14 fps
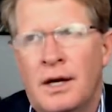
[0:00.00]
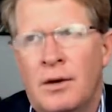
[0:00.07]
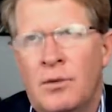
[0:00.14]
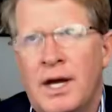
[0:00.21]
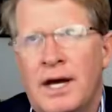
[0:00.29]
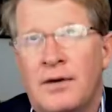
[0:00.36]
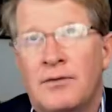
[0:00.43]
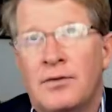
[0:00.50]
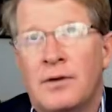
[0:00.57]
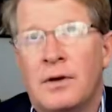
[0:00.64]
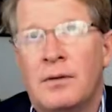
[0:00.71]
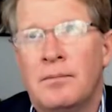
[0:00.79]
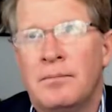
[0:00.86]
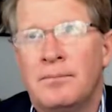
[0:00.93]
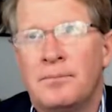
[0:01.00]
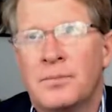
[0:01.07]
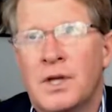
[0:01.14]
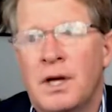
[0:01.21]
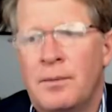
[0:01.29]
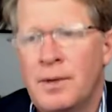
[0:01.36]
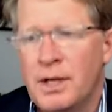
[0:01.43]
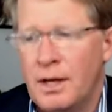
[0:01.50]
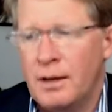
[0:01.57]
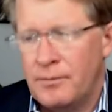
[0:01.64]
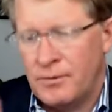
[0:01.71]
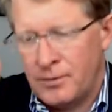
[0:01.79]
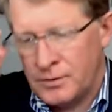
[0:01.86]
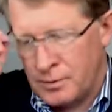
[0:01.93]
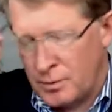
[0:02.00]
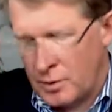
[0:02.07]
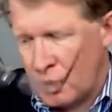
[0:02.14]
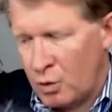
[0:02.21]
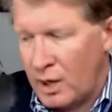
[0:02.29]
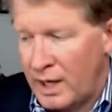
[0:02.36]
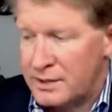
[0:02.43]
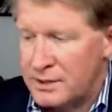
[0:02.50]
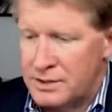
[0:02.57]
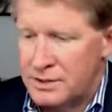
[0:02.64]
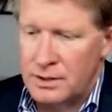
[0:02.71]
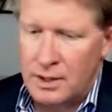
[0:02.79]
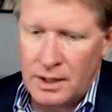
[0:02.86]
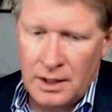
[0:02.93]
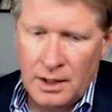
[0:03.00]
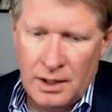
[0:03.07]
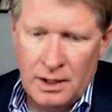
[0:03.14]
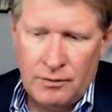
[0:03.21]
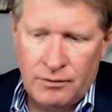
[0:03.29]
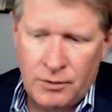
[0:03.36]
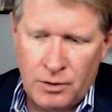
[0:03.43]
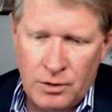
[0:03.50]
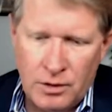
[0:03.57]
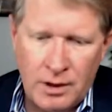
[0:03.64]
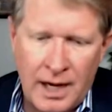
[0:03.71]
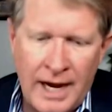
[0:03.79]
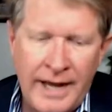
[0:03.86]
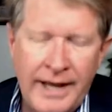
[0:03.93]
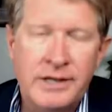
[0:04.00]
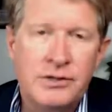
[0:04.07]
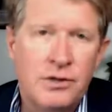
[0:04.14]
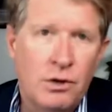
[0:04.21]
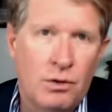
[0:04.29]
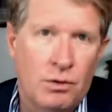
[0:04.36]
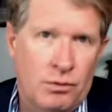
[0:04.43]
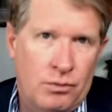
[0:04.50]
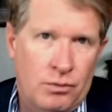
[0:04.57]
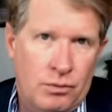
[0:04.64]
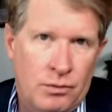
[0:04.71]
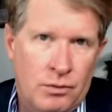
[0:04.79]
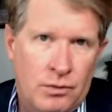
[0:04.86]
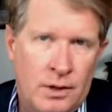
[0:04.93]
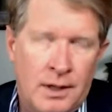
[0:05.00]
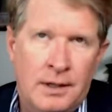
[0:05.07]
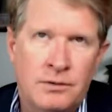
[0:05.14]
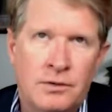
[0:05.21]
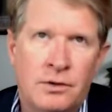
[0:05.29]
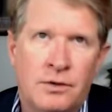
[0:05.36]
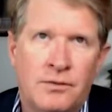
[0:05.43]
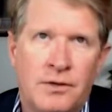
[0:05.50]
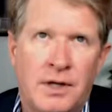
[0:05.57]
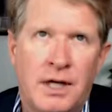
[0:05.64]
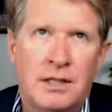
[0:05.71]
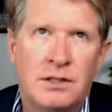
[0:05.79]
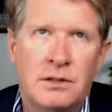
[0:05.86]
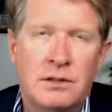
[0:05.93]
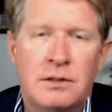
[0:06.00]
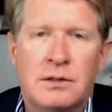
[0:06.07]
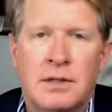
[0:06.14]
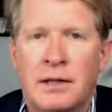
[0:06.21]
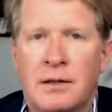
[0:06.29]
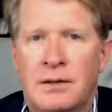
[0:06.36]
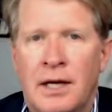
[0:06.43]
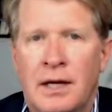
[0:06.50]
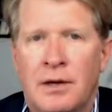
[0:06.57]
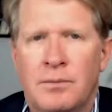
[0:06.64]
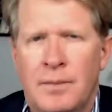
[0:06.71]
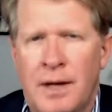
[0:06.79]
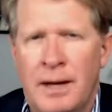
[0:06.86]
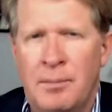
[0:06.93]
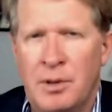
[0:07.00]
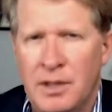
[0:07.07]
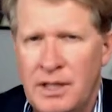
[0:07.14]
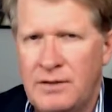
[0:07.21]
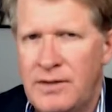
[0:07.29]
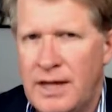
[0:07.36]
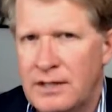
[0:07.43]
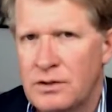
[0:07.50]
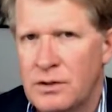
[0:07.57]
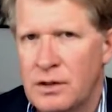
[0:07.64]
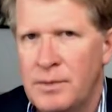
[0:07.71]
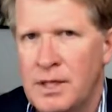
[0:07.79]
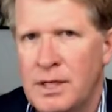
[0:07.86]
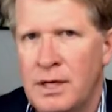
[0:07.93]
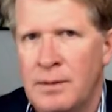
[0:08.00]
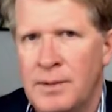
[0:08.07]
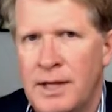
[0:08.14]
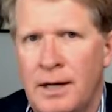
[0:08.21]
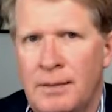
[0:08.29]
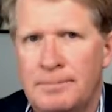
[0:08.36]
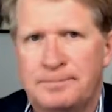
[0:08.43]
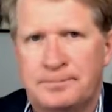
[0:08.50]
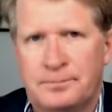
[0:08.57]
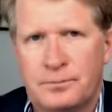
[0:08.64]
We have some coming up for some requests for ISO certifications. That I believe that's going to be coming up,